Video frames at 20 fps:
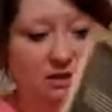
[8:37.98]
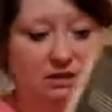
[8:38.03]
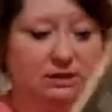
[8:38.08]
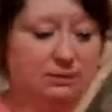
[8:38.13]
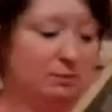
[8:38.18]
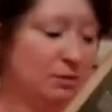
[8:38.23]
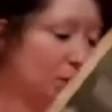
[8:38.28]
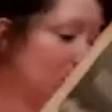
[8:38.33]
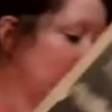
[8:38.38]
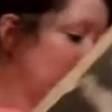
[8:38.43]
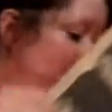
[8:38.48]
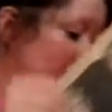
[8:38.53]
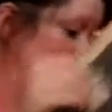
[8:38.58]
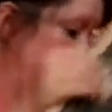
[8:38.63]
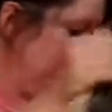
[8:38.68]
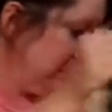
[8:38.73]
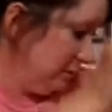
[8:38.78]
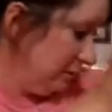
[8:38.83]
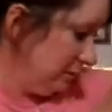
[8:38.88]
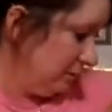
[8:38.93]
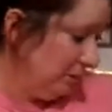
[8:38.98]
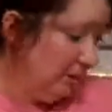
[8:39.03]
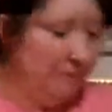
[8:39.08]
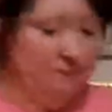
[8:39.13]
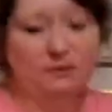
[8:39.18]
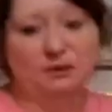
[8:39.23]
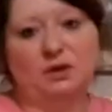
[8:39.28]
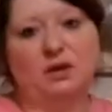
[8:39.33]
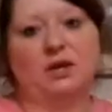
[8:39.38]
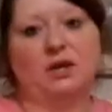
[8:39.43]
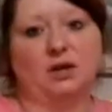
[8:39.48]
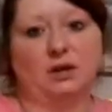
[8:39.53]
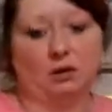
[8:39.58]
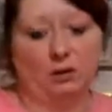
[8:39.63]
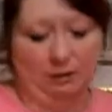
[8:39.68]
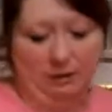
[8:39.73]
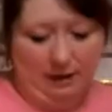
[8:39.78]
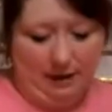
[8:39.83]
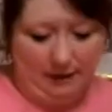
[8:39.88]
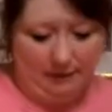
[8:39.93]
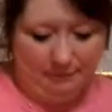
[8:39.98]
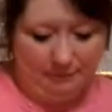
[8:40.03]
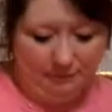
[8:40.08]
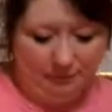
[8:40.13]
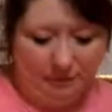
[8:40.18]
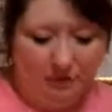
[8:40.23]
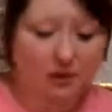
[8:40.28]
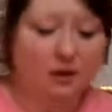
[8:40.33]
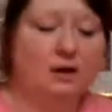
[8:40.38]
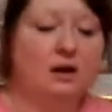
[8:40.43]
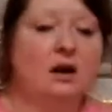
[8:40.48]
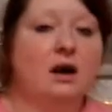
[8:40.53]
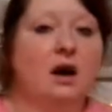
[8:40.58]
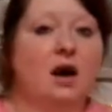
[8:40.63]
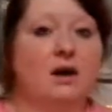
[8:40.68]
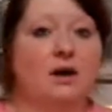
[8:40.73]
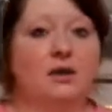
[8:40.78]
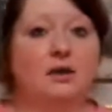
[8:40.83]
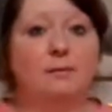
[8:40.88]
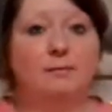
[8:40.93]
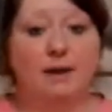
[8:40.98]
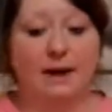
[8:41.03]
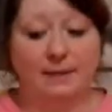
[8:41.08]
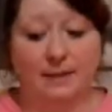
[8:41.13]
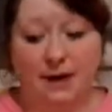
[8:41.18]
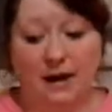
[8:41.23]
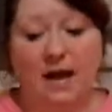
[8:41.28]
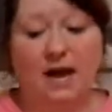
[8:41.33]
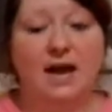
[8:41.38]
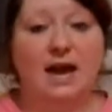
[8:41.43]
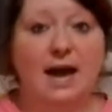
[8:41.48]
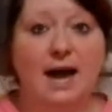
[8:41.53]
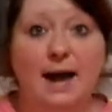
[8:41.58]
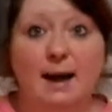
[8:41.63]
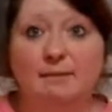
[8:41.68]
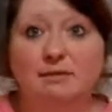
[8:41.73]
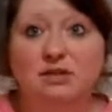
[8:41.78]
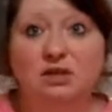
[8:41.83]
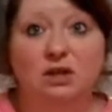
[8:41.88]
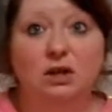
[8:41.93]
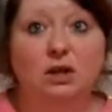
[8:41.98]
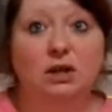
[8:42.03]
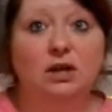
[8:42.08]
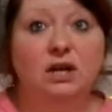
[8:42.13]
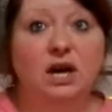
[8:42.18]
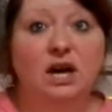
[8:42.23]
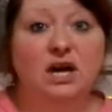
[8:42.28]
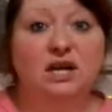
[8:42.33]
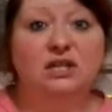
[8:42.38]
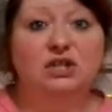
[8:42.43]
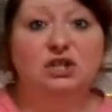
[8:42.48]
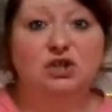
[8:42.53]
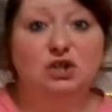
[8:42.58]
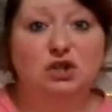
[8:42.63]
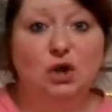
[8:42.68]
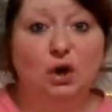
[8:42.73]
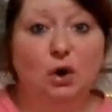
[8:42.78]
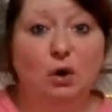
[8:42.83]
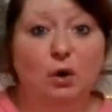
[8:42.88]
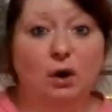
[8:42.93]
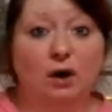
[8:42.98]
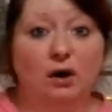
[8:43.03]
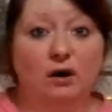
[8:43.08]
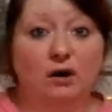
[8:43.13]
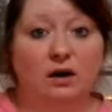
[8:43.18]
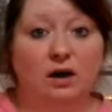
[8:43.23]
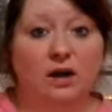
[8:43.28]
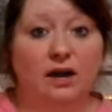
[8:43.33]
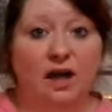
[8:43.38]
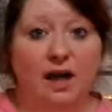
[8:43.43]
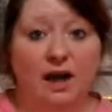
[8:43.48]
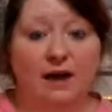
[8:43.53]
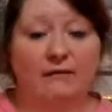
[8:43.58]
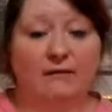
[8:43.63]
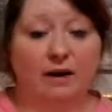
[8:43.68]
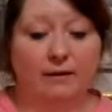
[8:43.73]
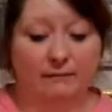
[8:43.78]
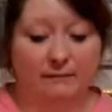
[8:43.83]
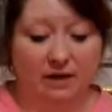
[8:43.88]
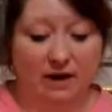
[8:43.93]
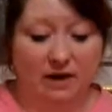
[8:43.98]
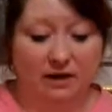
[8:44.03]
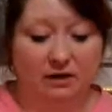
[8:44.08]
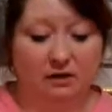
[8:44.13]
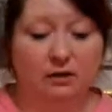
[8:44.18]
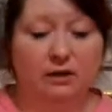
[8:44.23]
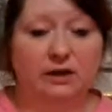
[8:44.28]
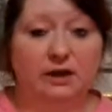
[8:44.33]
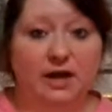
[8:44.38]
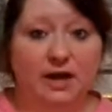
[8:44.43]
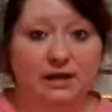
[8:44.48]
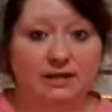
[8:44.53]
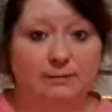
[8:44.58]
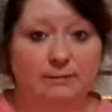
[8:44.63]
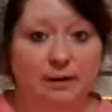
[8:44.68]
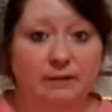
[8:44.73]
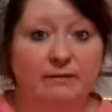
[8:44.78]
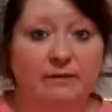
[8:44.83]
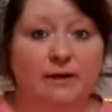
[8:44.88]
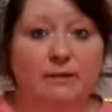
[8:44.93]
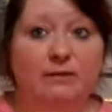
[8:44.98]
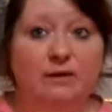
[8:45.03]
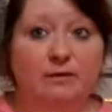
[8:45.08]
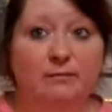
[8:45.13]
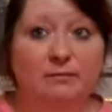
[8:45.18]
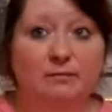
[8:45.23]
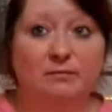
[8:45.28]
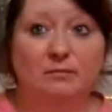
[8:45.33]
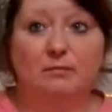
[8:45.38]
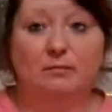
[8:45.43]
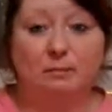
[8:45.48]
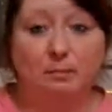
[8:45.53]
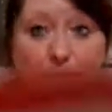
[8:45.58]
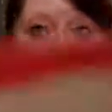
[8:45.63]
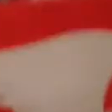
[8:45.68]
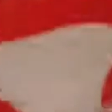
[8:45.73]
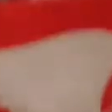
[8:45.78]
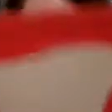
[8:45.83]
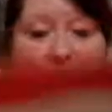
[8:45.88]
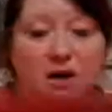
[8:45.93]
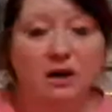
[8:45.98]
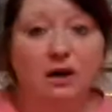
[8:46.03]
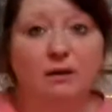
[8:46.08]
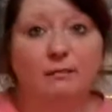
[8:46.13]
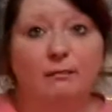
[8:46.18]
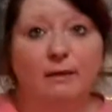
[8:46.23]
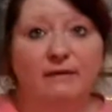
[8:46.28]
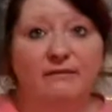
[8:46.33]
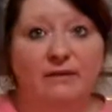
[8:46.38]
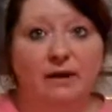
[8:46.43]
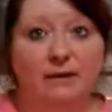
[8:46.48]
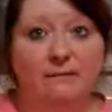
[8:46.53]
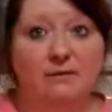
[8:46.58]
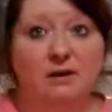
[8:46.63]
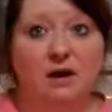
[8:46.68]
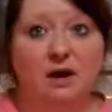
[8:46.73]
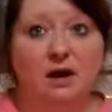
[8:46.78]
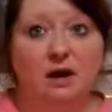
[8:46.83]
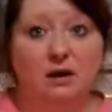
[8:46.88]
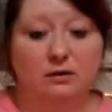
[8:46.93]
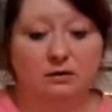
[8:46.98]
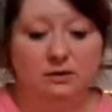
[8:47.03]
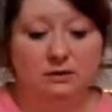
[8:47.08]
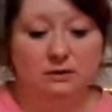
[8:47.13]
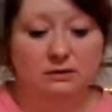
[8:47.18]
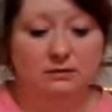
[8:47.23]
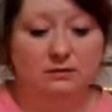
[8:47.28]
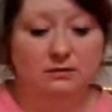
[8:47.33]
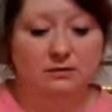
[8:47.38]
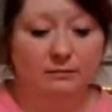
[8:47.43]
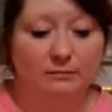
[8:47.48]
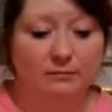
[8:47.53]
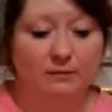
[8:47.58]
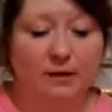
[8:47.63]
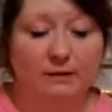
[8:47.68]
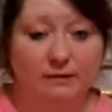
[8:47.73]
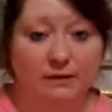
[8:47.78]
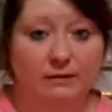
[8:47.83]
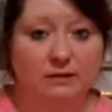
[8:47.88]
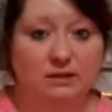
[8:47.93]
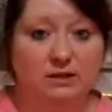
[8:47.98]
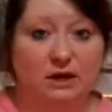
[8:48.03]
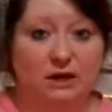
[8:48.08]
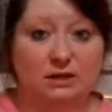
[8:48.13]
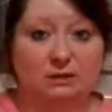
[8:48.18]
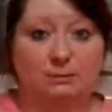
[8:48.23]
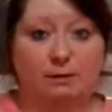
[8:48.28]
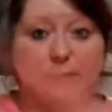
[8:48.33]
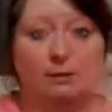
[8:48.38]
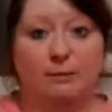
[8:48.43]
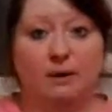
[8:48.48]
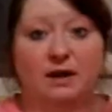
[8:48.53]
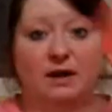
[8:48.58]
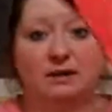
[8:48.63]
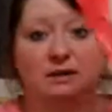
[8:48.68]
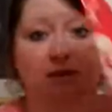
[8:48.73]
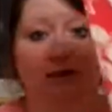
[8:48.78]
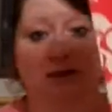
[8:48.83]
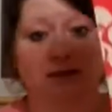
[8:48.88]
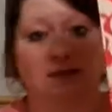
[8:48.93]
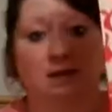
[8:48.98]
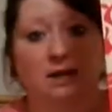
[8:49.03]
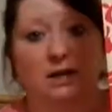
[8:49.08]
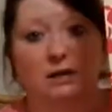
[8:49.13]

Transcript: Experience, if you didn't know that. Another band that I absolutely adore and have on vinyl and has my favorite, my favorite Aeros, my favorite songs by the band is this